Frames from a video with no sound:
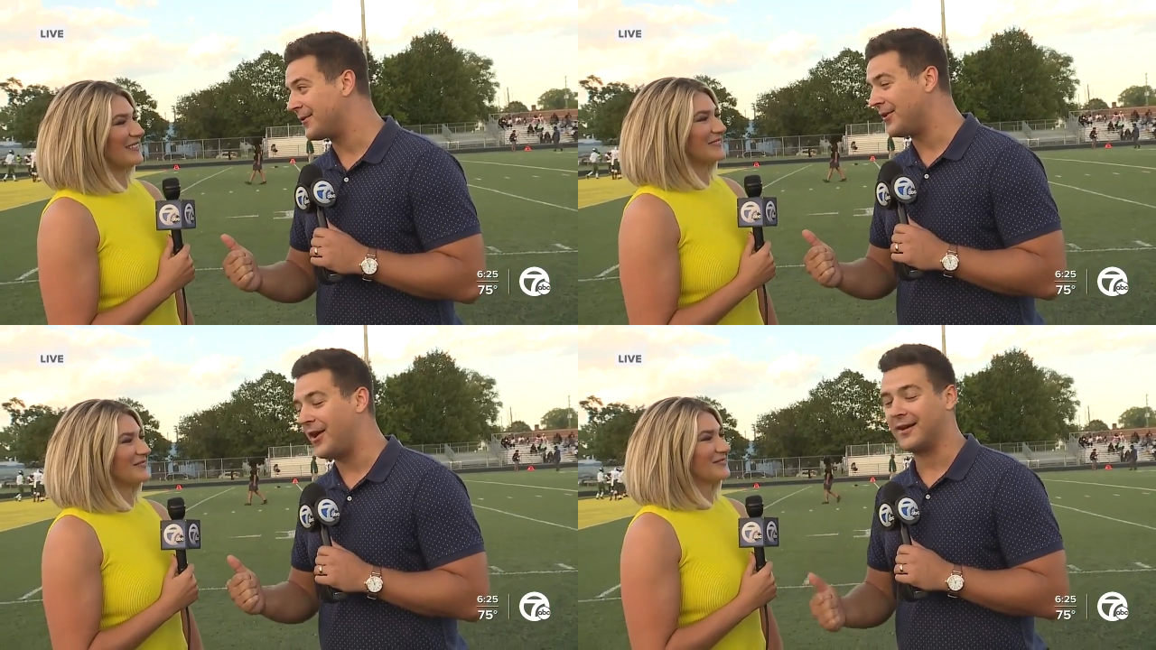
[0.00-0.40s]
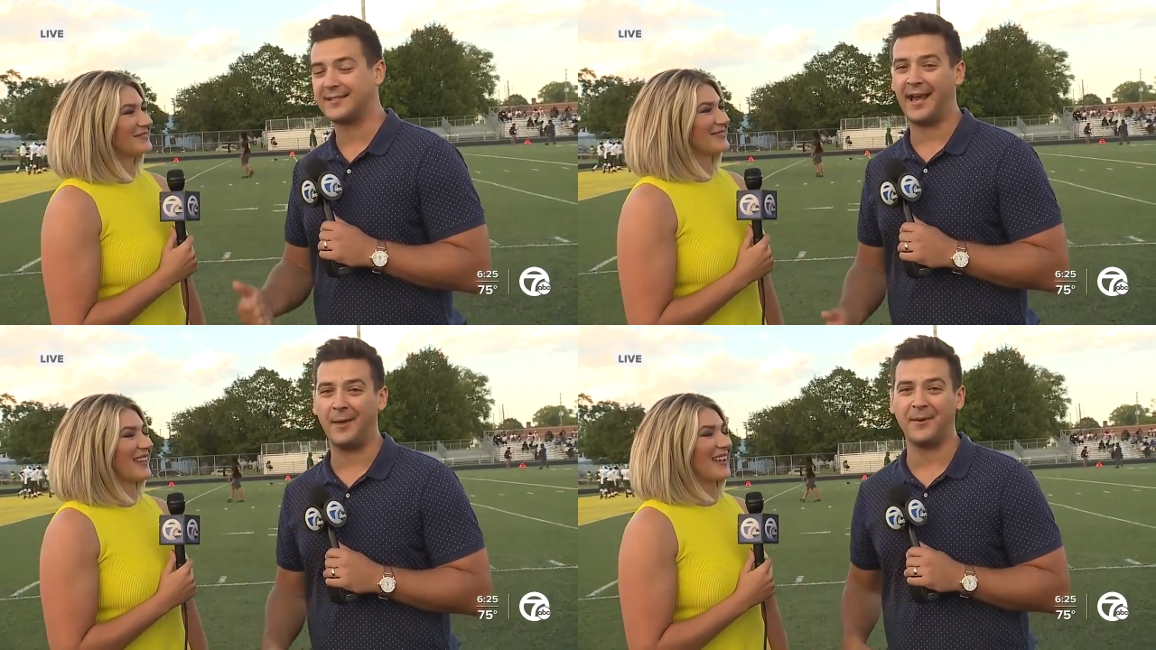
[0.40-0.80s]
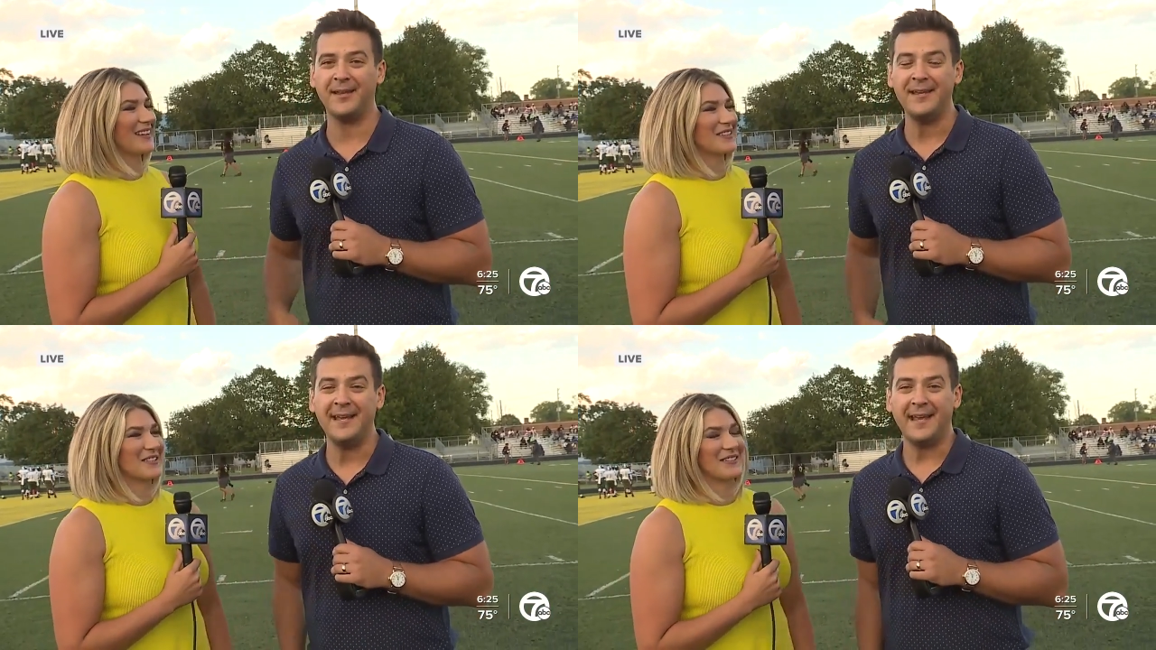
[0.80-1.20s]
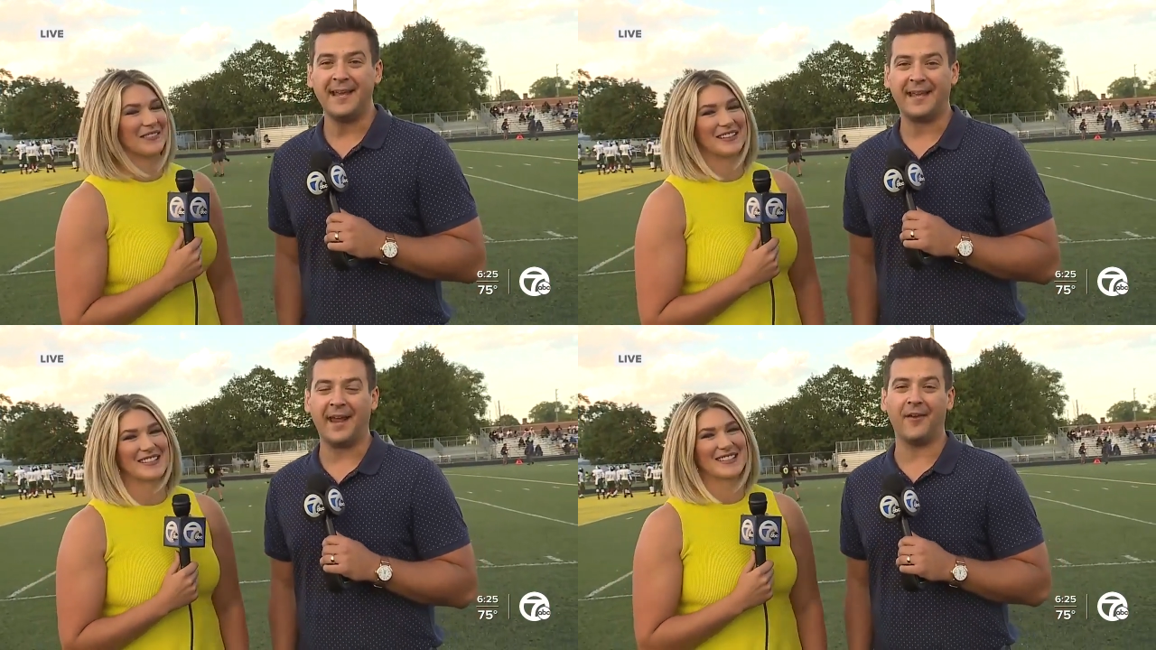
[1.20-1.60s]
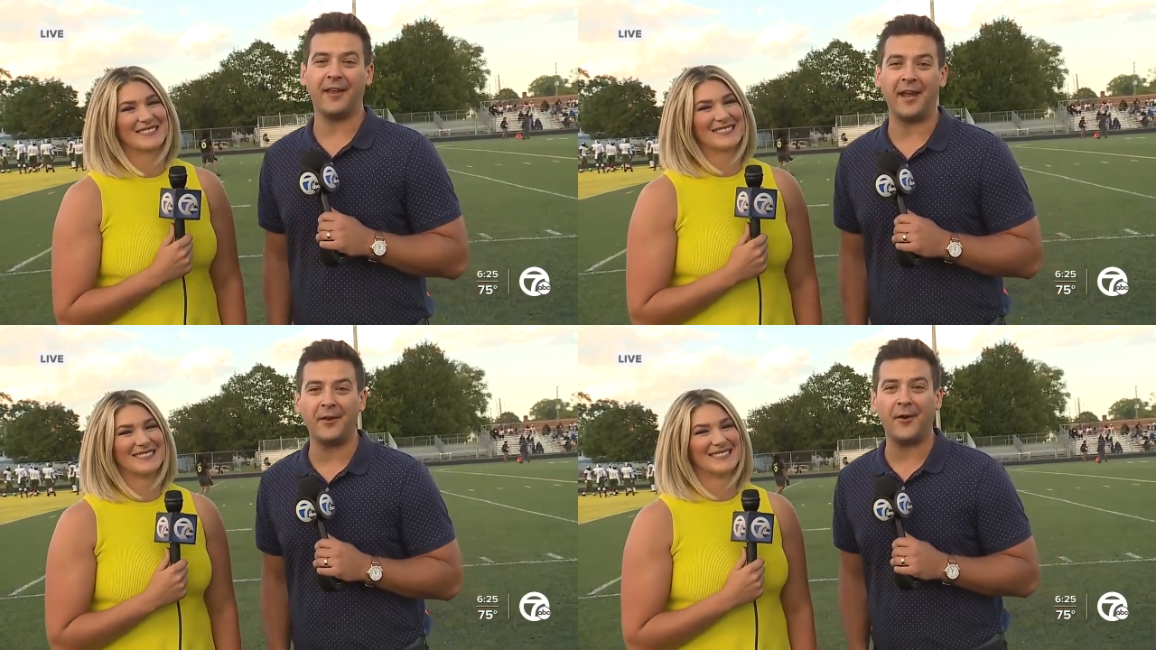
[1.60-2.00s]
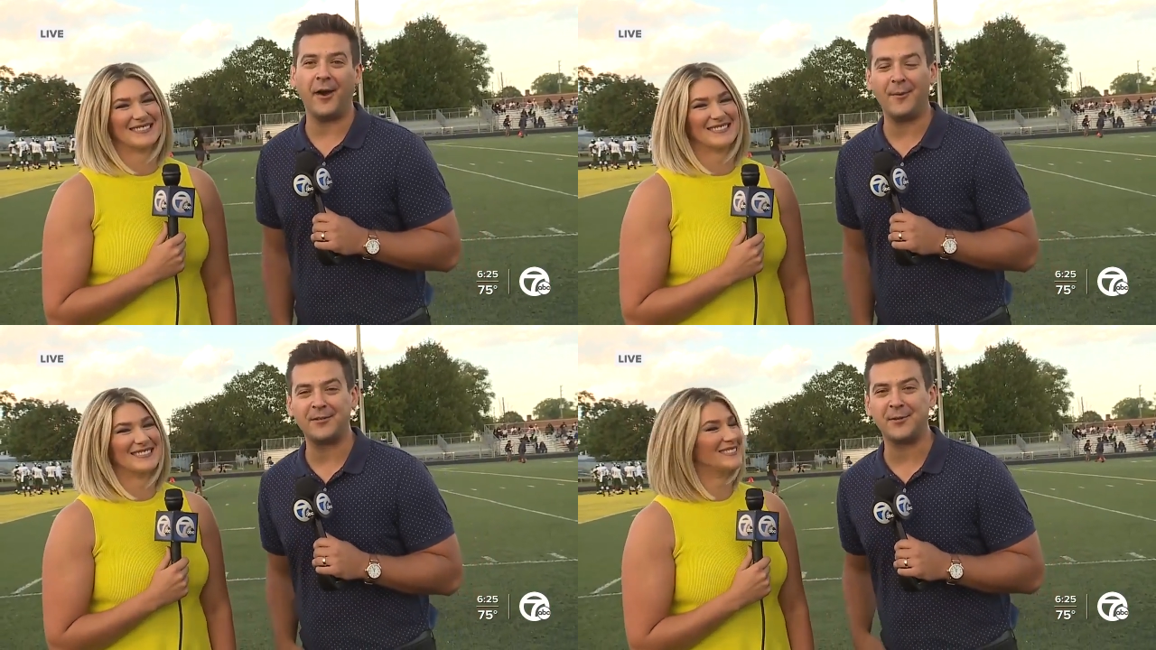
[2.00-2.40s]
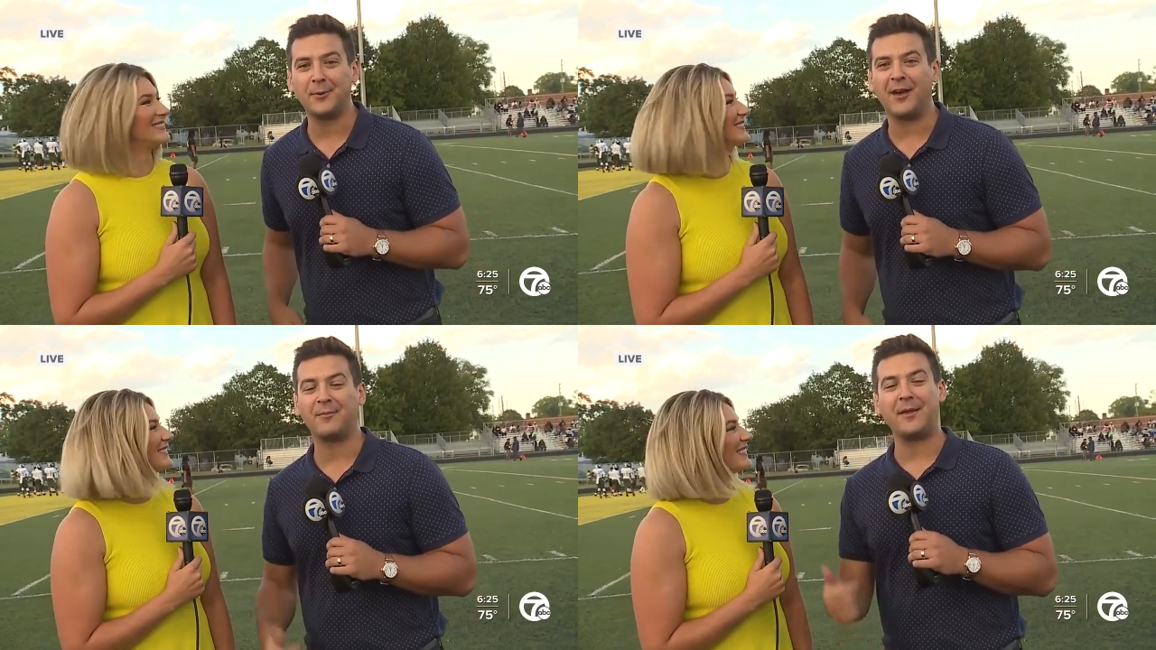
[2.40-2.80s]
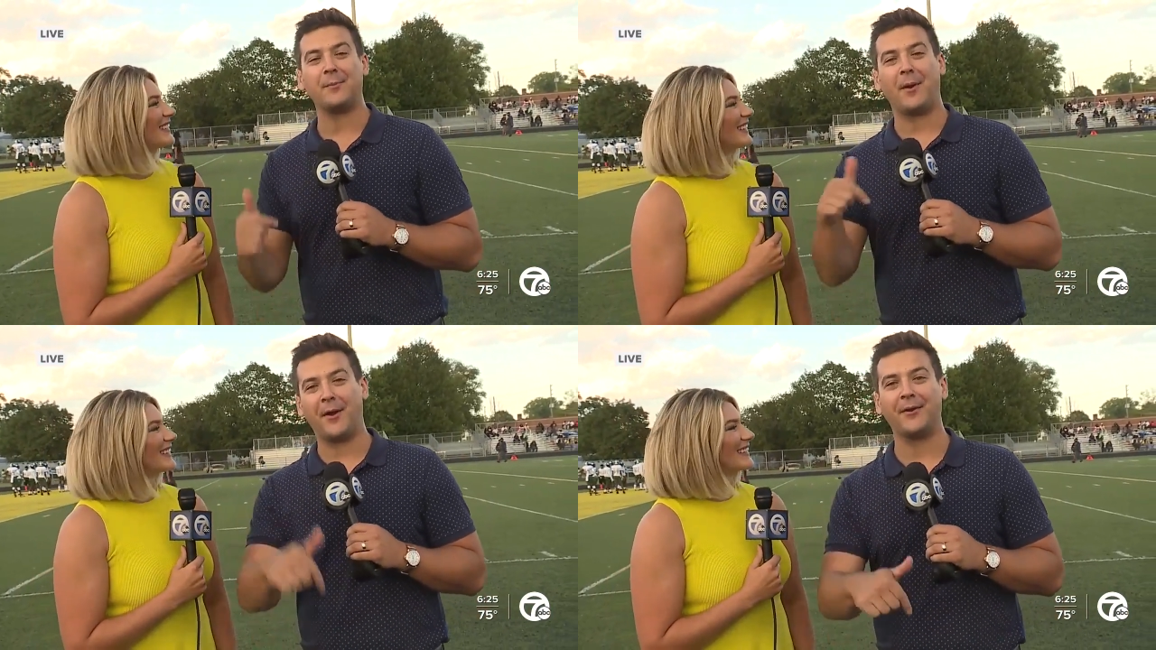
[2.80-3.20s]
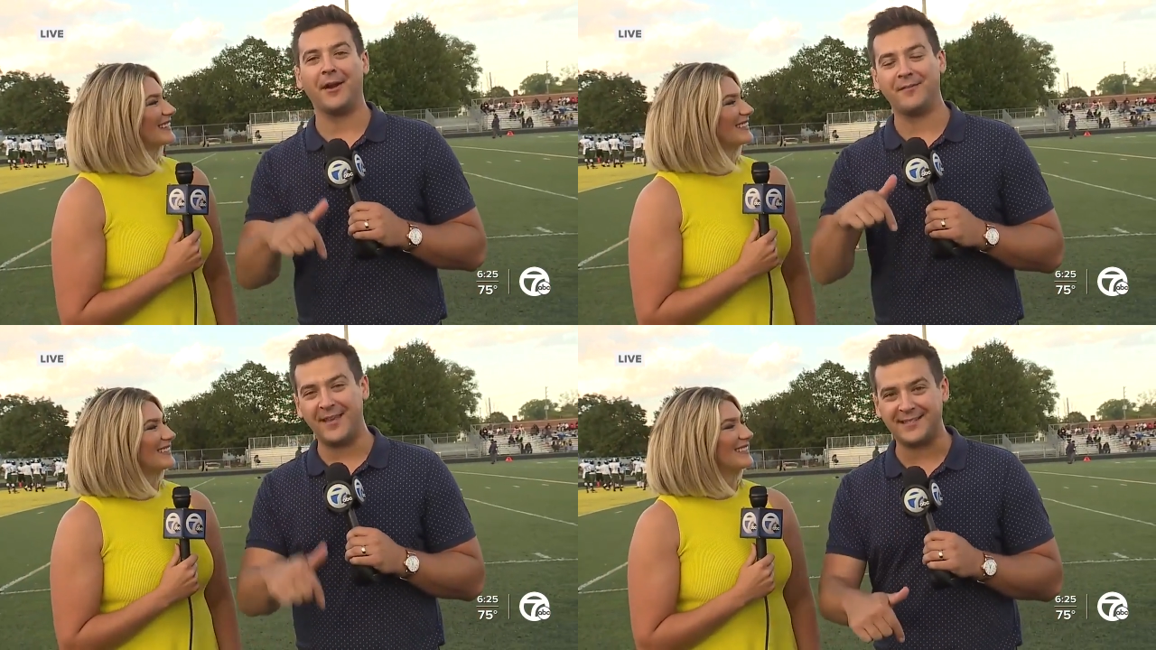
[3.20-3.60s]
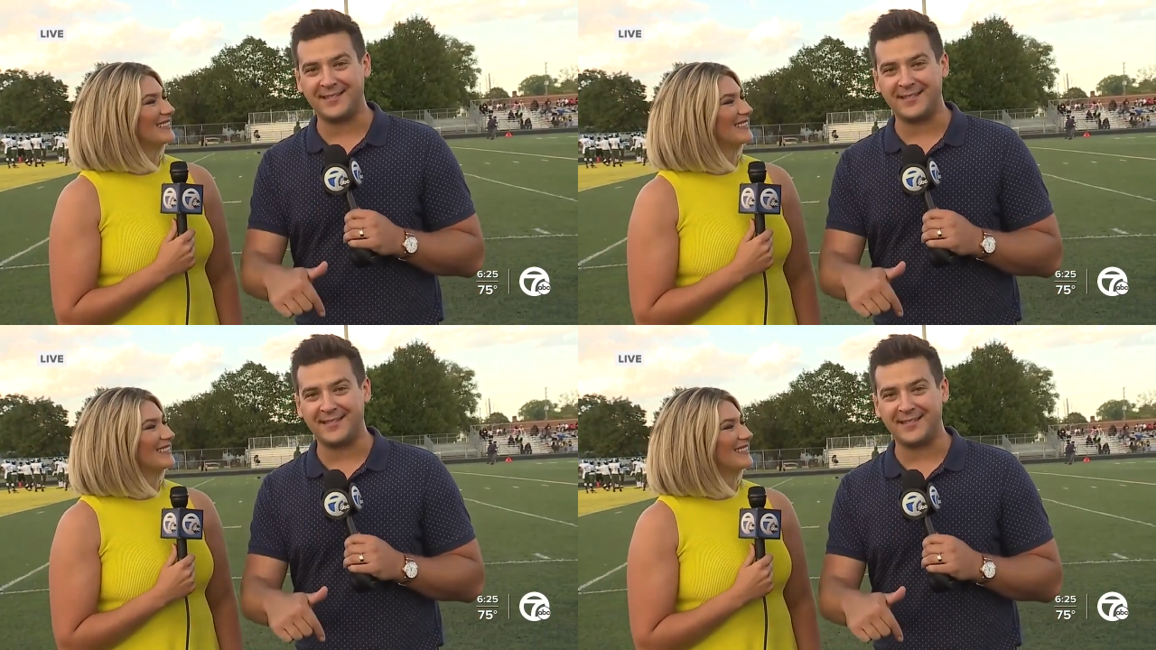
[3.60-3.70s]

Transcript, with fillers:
Speaker 1: for a long time. Thank you so much. Carolyn, I know how much you love being a part of this